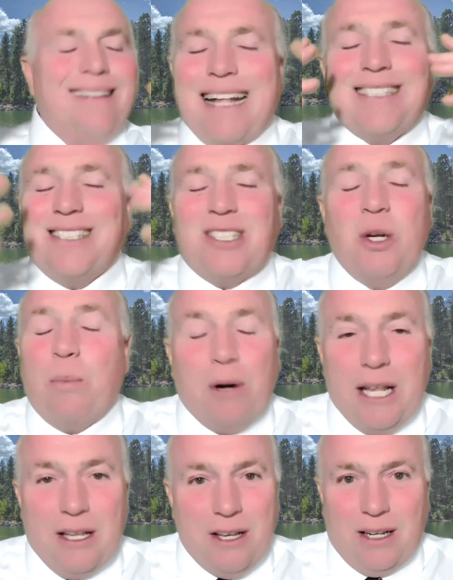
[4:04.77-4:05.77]
That's
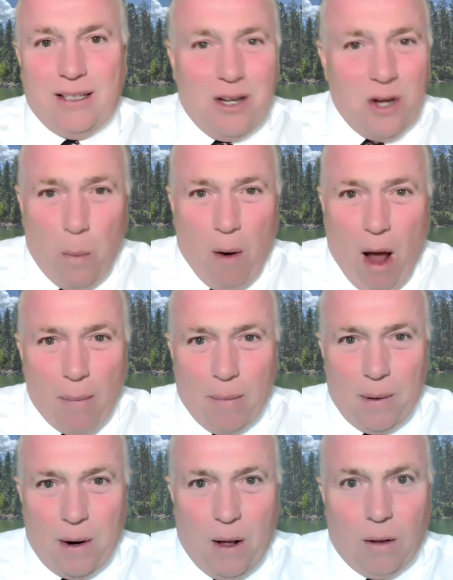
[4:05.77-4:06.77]
pretty good. No
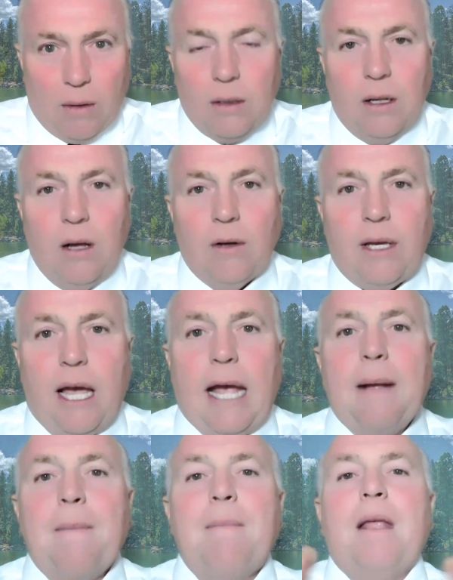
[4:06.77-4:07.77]
problem at all.
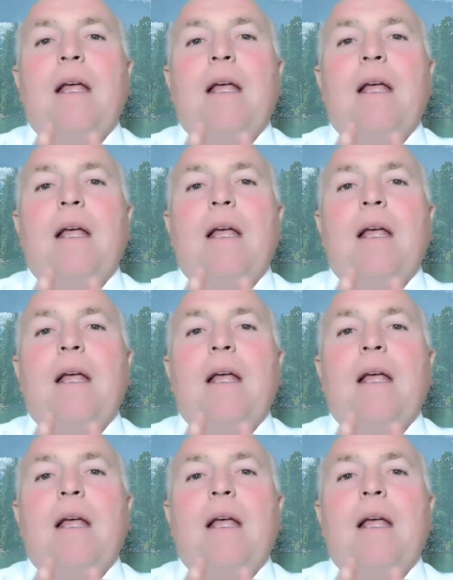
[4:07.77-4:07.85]
Okay.